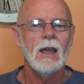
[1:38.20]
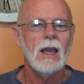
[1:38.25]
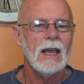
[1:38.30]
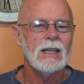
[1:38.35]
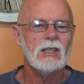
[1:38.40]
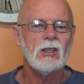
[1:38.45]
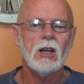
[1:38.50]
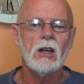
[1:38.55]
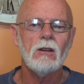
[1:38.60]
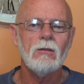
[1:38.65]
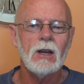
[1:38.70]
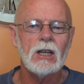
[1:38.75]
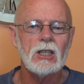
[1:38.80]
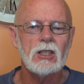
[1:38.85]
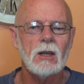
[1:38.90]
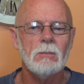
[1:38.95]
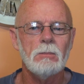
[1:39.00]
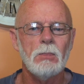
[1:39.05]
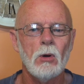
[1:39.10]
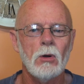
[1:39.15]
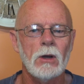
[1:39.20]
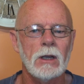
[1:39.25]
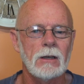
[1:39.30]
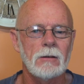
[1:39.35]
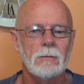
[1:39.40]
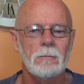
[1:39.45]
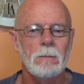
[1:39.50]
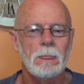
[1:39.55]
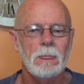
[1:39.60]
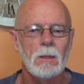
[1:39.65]
it's going to reach the
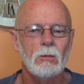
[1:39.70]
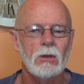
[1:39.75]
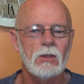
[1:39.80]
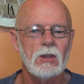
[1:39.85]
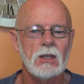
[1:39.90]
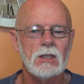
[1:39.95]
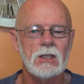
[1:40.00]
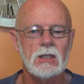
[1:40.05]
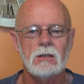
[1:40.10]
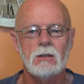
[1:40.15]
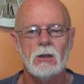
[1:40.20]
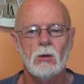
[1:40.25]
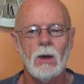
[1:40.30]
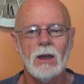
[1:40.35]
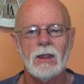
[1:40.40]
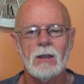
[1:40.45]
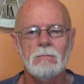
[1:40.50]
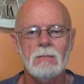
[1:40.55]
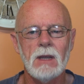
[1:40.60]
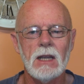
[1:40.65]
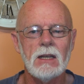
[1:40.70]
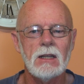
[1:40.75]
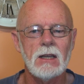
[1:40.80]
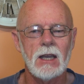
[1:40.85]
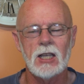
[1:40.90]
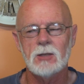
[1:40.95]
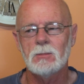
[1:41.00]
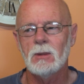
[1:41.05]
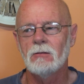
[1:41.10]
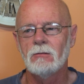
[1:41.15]
point with this, the way the media
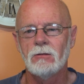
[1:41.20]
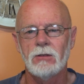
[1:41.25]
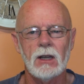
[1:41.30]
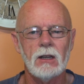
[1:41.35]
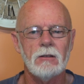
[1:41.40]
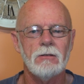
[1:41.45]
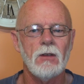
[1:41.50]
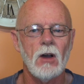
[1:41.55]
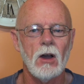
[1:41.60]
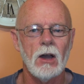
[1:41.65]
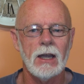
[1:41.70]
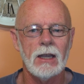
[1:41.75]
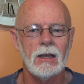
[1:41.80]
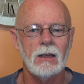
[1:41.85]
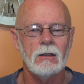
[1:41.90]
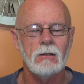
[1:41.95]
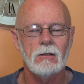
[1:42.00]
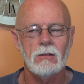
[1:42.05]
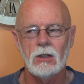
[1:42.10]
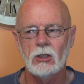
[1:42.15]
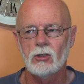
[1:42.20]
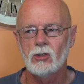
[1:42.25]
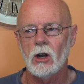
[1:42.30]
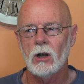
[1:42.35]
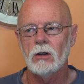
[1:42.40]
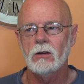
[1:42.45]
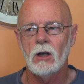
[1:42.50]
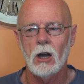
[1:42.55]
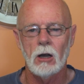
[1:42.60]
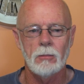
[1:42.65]
has been vilifying the
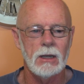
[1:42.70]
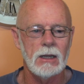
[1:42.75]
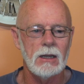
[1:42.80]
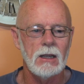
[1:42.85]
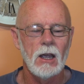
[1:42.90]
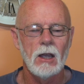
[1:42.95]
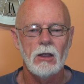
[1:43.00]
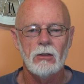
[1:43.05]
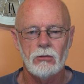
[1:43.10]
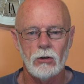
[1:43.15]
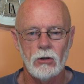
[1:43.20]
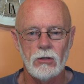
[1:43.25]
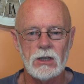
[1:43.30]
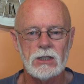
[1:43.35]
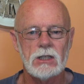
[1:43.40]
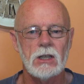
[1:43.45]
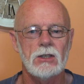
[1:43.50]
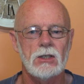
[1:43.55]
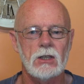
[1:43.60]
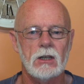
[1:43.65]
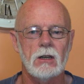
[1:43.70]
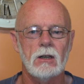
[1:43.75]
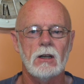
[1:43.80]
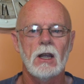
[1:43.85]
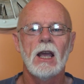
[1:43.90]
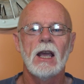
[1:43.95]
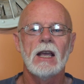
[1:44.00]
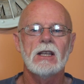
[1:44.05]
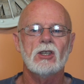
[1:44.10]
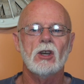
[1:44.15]
drone hobby through this incident.
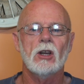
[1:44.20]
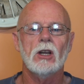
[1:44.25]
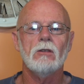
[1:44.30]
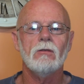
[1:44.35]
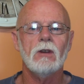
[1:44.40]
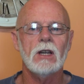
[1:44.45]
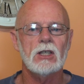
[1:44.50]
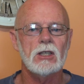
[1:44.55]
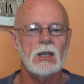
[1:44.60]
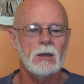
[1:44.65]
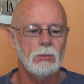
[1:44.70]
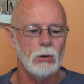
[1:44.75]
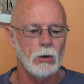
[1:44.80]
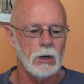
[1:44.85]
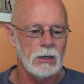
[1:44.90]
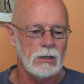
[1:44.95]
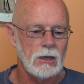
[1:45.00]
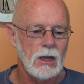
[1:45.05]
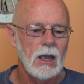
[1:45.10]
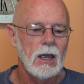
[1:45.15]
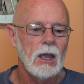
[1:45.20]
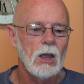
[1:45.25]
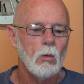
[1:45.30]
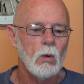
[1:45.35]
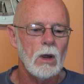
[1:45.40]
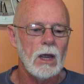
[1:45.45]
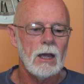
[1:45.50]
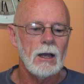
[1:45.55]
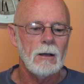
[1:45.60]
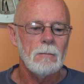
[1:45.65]
It's going to reach the point
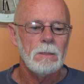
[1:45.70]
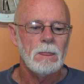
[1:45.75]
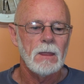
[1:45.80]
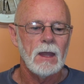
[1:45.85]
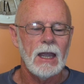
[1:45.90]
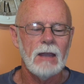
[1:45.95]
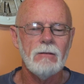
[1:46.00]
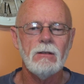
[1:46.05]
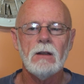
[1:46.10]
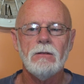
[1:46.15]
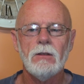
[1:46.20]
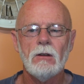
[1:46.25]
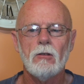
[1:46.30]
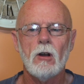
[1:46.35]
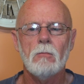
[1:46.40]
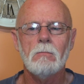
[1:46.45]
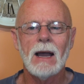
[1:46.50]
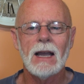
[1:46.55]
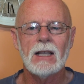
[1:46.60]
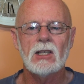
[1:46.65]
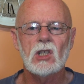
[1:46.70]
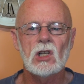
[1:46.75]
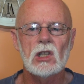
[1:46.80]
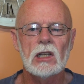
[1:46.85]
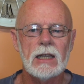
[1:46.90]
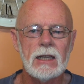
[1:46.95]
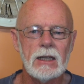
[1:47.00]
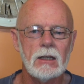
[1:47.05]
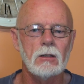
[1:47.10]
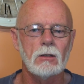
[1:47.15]
where even if it remains
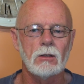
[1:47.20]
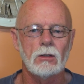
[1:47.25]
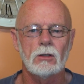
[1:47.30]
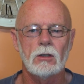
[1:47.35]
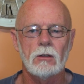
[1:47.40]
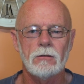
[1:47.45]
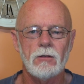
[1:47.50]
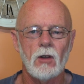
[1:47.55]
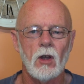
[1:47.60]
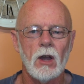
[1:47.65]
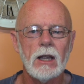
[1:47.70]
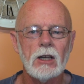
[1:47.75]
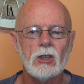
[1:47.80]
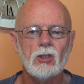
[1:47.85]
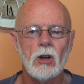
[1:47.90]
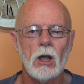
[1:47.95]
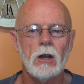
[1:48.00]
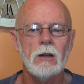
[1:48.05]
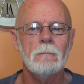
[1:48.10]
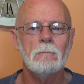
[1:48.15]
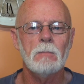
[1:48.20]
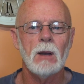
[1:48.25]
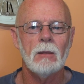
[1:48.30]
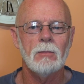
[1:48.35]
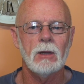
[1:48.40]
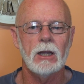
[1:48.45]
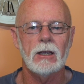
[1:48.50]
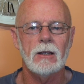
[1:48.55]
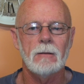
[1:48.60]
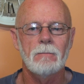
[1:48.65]
legal to fly a drone in
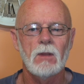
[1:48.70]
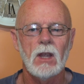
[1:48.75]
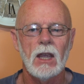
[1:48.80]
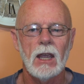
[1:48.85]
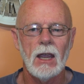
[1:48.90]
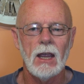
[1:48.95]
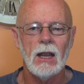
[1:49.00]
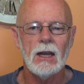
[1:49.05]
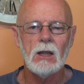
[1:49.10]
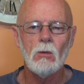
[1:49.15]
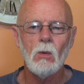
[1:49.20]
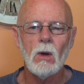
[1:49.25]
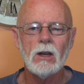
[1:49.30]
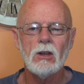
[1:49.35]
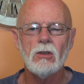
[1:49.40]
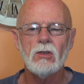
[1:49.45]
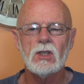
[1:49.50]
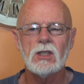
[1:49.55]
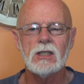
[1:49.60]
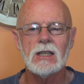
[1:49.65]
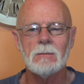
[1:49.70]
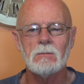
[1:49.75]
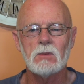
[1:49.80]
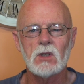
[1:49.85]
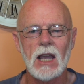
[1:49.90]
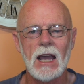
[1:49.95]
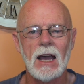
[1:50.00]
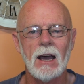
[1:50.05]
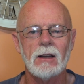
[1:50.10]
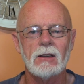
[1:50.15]
public, anyone who
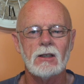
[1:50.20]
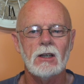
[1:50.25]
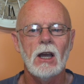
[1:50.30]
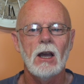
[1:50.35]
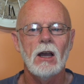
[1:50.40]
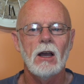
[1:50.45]
steps out